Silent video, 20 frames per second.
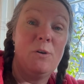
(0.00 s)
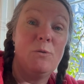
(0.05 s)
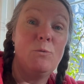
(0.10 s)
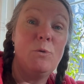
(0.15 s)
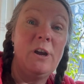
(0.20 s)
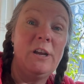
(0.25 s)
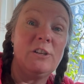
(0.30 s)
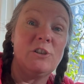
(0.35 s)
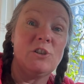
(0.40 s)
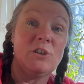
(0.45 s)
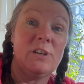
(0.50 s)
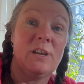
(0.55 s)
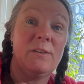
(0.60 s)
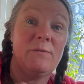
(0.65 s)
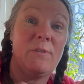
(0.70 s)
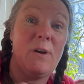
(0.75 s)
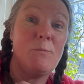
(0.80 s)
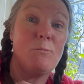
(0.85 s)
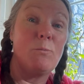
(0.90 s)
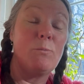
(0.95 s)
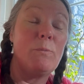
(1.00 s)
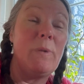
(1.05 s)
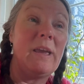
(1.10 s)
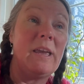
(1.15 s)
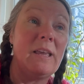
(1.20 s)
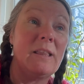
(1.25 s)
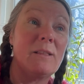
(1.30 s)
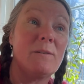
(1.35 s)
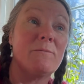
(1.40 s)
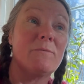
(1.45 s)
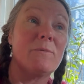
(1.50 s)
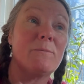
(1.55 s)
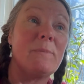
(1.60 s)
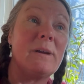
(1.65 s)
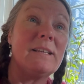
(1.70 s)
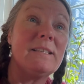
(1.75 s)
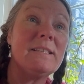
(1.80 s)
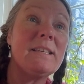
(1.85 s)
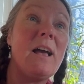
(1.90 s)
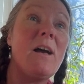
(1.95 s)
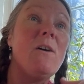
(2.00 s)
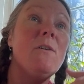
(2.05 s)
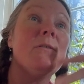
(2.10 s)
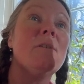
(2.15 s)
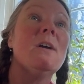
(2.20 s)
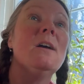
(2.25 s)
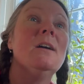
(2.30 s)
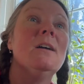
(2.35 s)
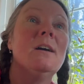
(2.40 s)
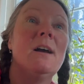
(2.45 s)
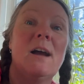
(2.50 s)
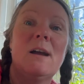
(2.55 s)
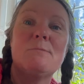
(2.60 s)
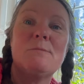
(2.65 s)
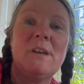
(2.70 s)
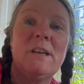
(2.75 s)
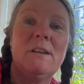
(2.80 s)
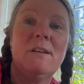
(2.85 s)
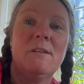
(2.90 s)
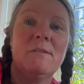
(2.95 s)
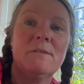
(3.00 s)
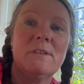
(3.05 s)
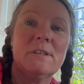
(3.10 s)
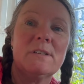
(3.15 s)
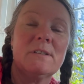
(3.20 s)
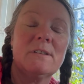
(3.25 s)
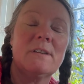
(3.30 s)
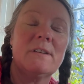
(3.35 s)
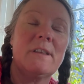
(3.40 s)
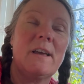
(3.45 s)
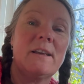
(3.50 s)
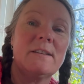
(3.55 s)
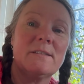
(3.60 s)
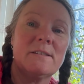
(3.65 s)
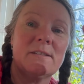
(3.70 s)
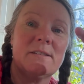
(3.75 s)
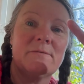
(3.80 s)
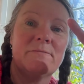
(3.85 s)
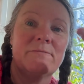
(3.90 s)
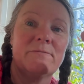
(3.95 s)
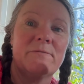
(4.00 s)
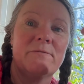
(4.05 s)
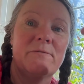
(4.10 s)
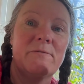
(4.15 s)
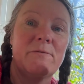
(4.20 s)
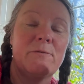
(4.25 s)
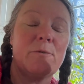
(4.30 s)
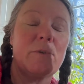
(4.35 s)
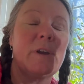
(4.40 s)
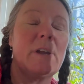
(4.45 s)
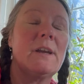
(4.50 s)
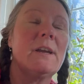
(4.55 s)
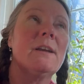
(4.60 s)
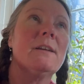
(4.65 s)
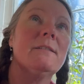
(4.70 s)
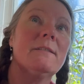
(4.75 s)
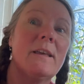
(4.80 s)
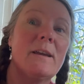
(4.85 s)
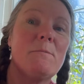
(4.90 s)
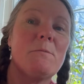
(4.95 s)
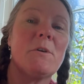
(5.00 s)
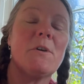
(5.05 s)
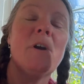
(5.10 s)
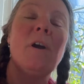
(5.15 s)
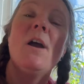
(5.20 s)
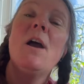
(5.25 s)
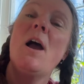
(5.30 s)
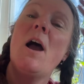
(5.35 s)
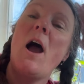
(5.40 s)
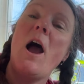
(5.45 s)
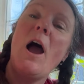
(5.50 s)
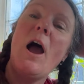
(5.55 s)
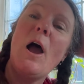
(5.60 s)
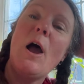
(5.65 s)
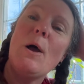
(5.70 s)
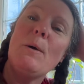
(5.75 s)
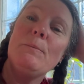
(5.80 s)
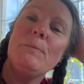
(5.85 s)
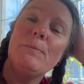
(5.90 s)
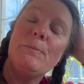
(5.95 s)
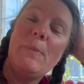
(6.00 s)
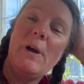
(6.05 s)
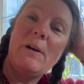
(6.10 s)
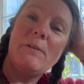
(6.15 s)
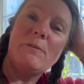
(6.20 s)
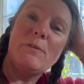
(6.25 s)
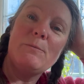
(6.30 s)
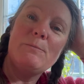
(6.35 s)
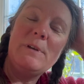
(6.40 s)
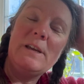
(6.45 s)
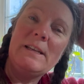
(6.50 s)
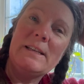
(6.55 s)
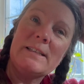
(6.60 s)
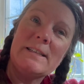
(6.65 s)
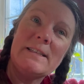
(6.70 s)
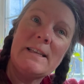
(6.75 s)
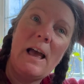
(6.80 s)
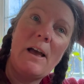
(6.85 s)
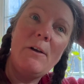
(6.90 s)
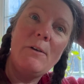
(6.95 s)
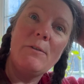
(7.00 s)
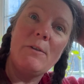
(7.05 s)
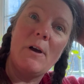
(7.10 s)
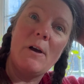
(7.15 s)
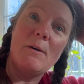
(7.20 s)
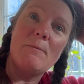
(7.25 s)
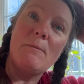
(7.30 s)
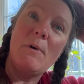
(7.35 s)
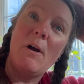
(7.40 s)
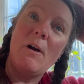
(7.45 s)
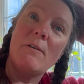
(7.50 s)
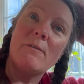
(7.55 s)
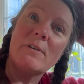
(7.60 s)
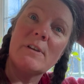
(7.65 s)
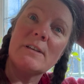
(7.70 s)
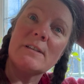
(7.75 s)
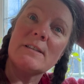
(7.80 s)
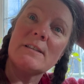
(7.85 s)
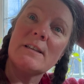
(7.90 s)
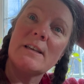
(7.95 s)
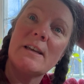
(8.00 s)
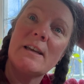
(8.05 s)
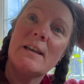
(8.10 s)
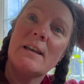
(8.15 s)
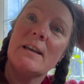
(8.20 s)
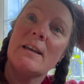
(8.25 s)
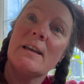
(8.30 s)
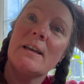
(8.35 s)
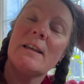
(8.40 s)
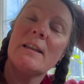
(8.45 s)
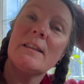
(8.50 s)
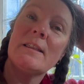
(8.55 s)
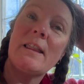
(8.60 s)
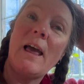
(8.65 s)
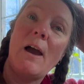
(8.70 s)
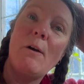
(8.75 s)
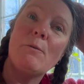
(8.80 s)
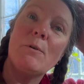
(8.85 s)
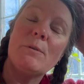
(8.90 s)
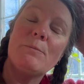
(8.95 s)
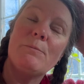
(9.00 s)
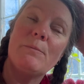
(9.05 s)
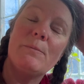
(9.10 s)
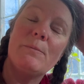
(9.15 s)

which if I'm making them for myself, I mean, obviously that's free labor. But for me to sell them, obviously that would